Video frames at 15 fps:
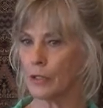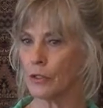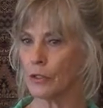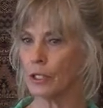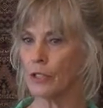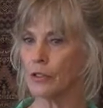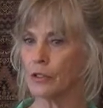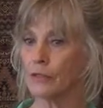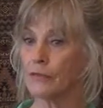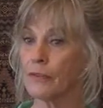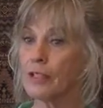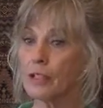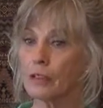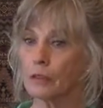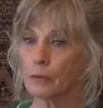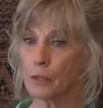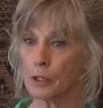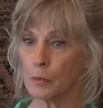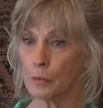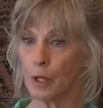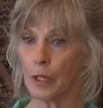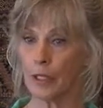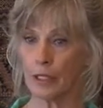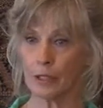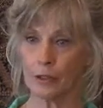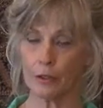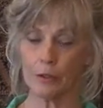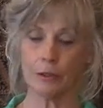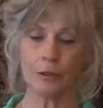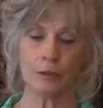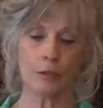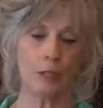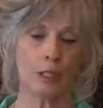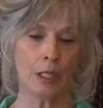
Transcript: your energy field, what's blocking you.